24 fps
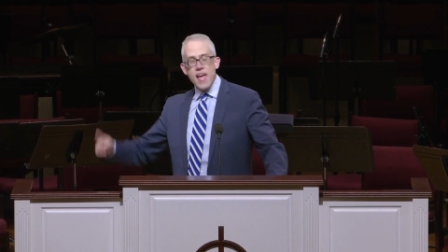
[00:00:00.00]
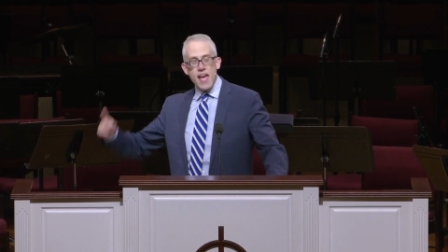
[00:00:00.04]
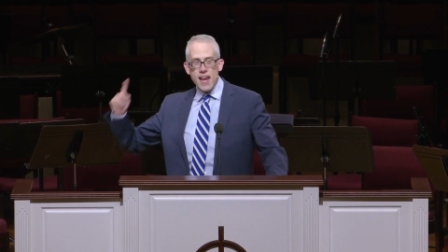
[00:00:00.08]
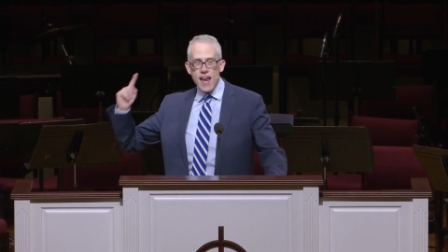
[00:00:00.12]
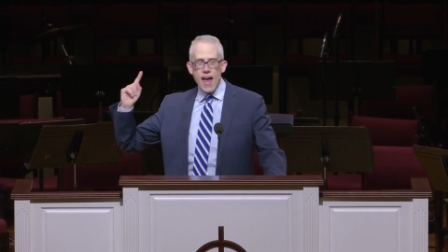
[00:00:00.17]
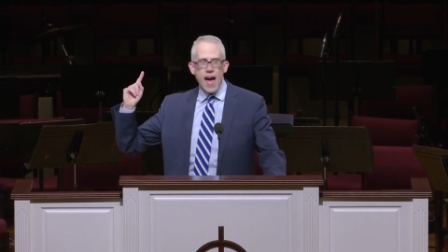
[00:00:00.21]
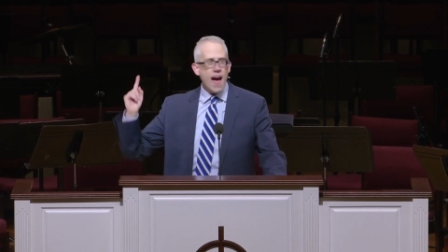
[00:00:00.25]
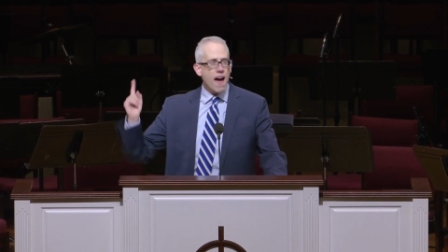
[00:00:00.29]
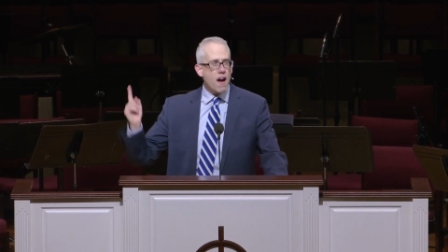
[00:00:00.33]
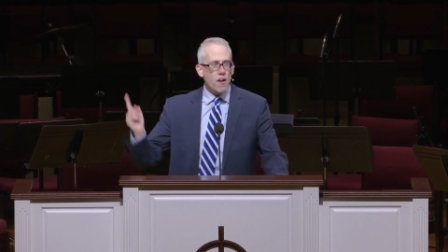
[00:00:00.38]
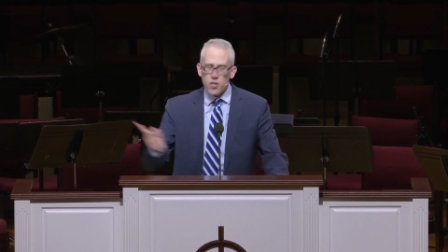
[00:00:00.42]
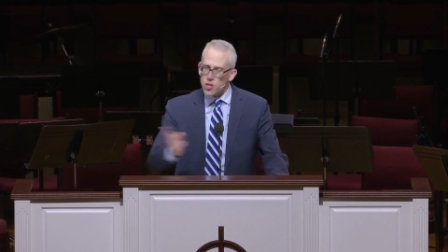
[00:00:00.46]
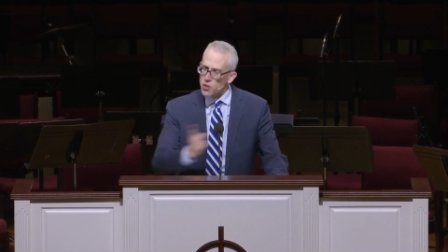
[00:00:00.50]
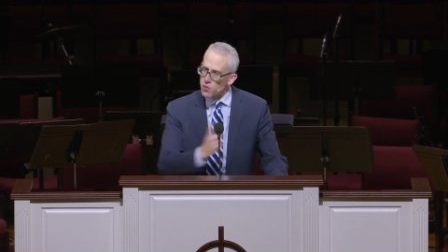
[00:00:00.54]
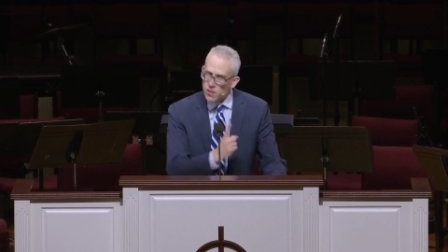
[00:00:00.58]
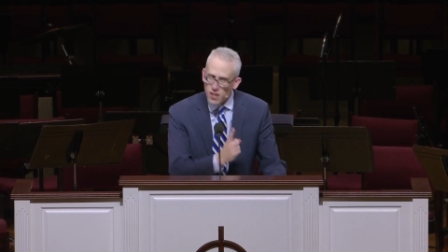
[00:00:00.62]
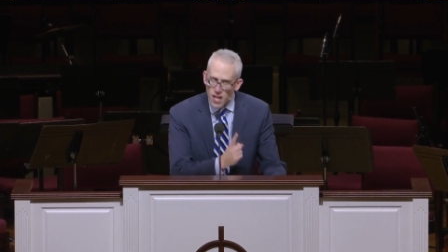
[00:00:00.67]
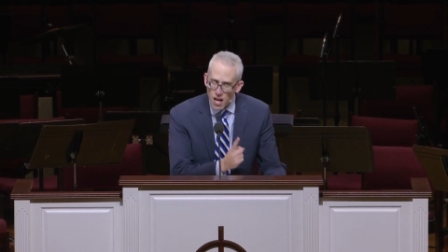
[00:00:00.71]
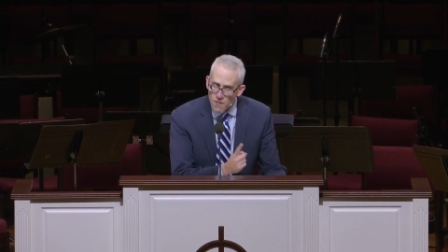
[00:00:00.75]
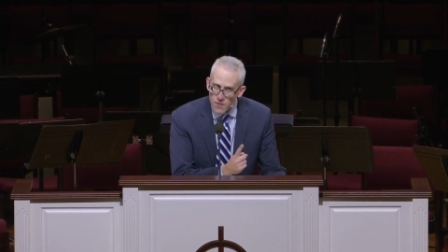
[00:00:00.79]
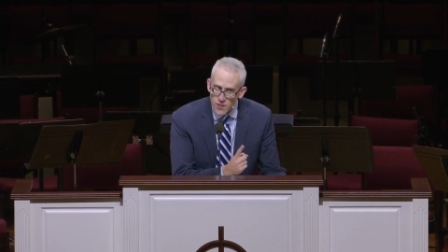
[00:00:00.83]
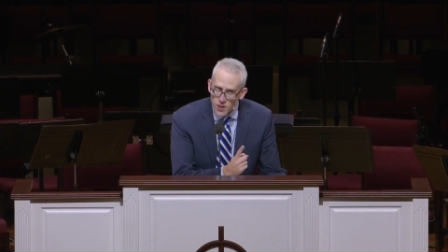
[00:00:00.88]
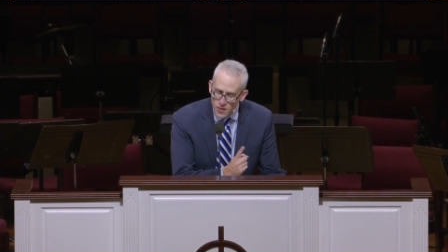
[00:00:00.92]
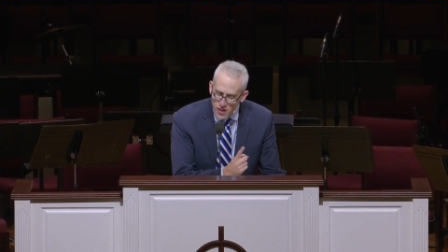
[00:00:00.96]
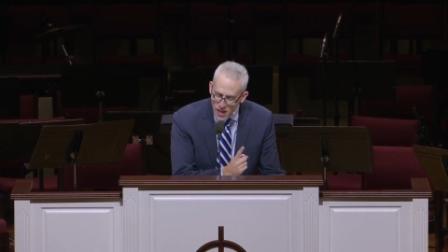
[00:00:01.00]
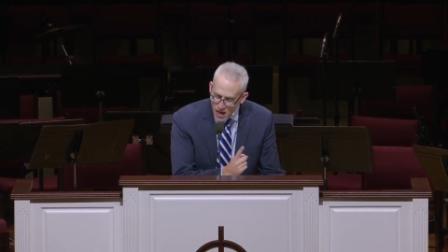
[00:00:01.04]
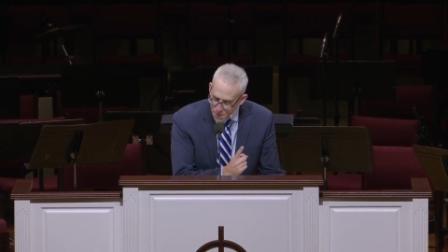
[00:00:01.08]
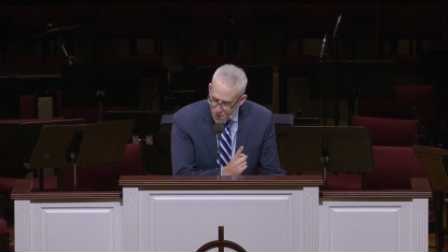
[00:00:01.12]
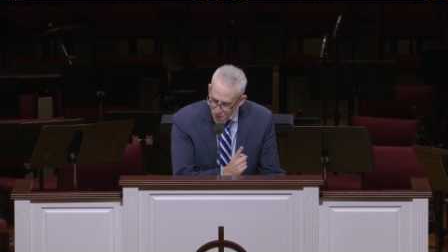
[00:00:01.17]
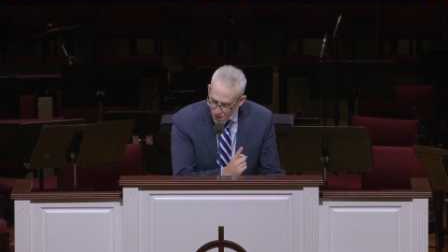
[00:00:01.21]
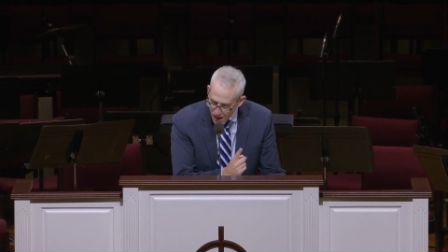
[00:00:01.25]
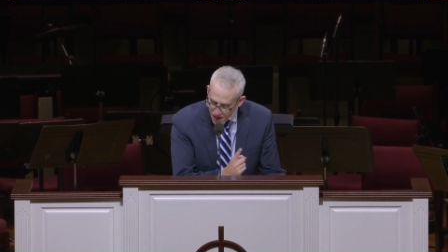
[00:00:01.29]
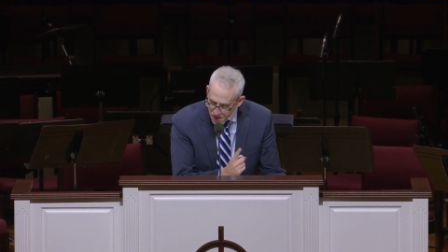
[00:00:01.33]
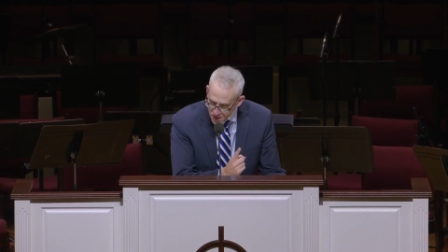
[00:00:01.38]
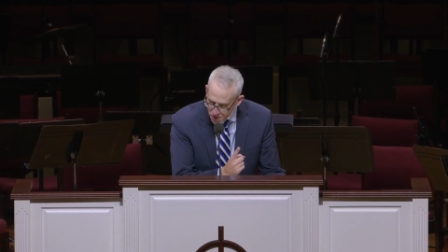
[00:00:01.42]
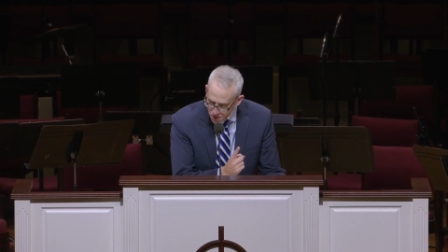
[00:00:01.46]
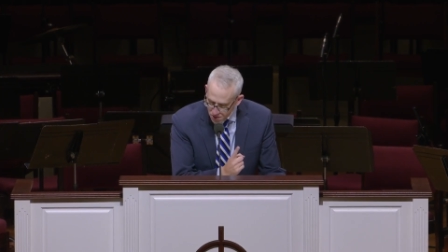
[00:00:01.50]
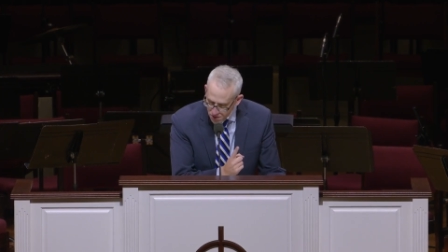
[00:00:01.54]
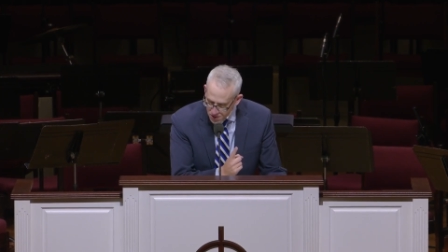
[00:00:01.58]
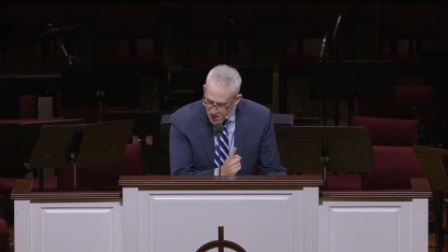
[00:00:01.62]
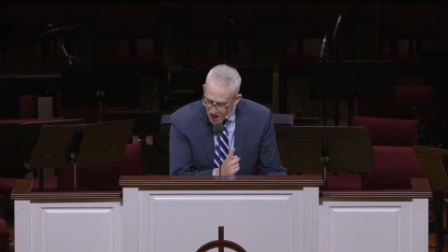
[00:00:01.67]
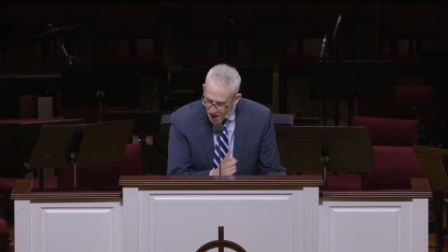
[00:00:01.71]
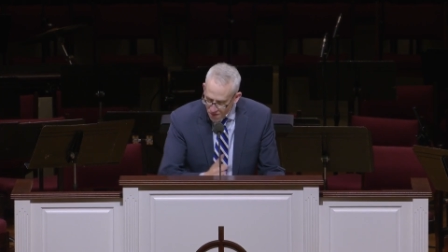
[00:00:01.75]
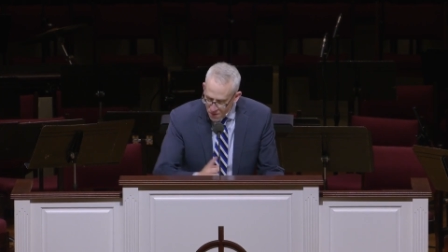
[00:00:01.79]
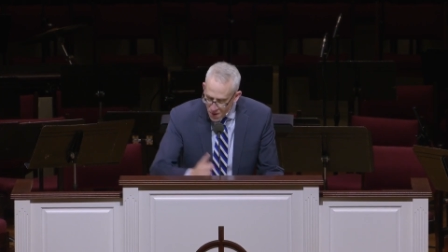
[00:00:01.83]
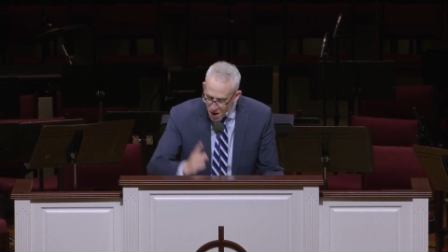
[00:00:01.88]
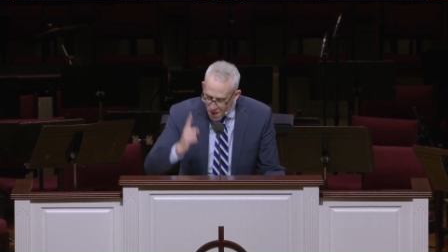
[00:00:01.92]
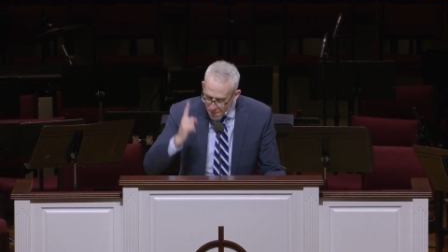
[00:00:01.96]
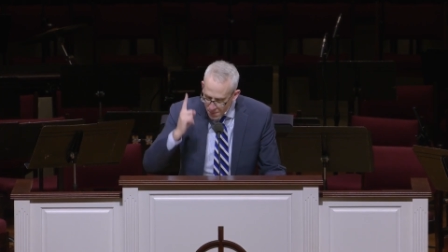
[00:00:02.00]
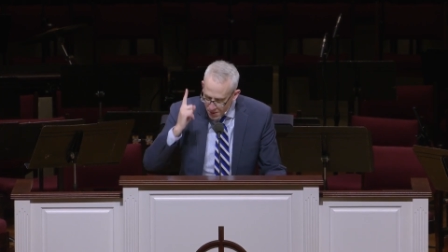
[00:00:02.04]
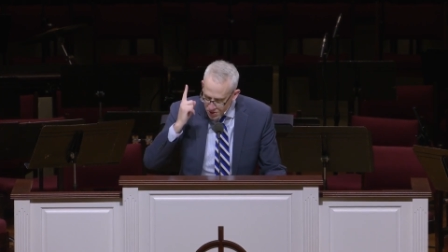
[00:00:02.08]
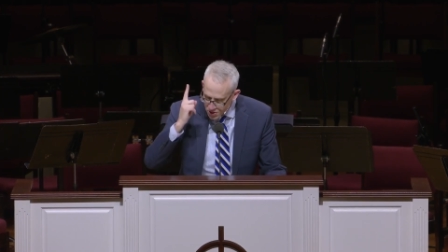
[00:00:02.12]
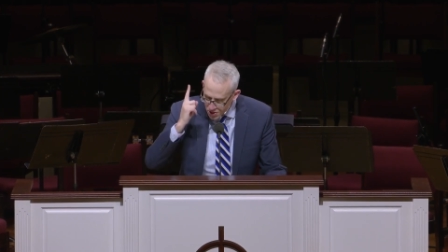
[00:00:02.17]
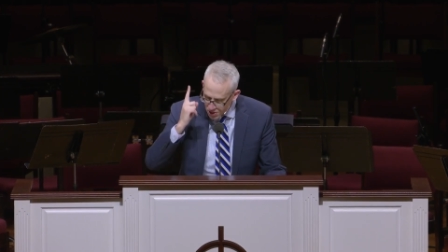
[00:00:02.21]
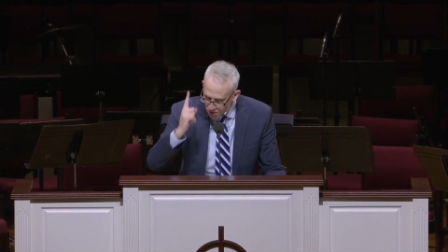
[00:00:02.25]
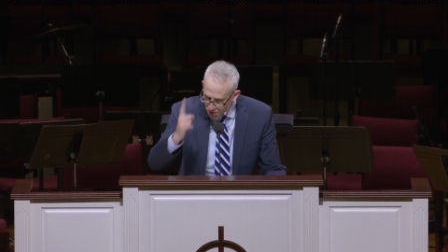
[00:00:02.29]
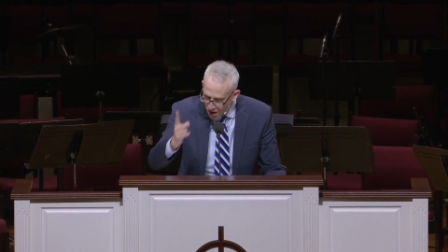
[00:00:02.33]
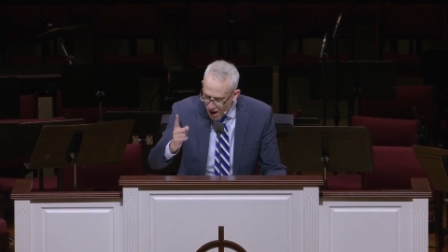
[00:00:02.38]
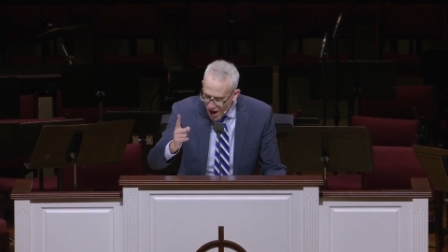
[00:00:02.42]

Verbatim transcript: and how you love your neighbor as yourself. But you're